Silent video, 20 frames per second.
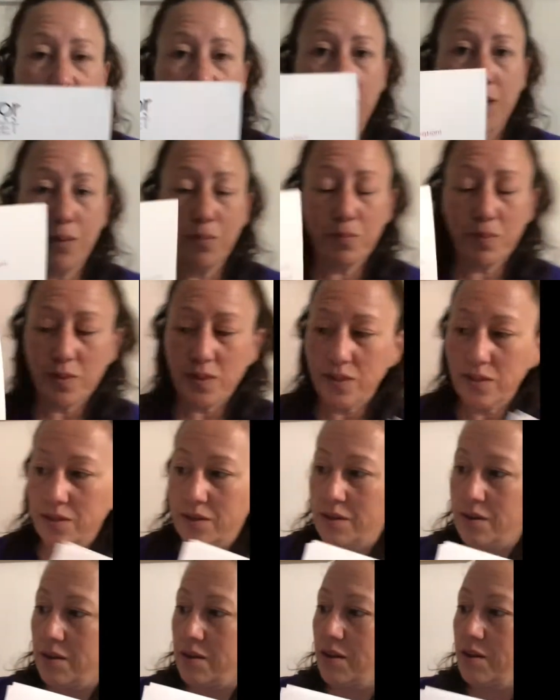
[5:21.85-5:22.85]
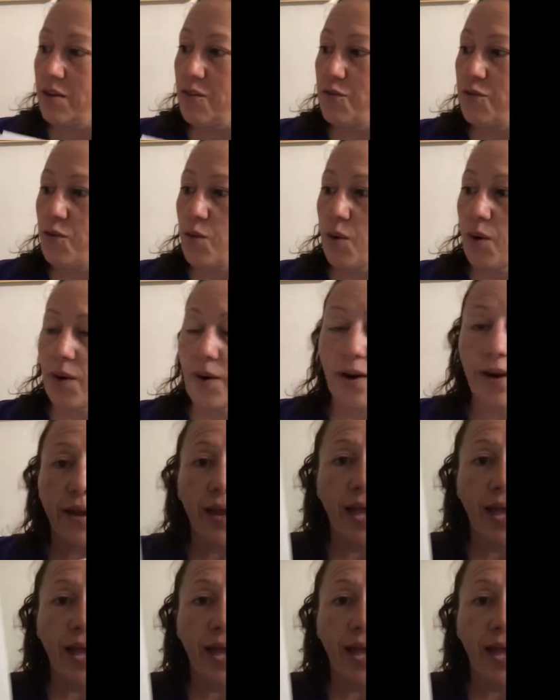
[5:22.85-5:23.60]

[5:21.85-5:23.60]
tips for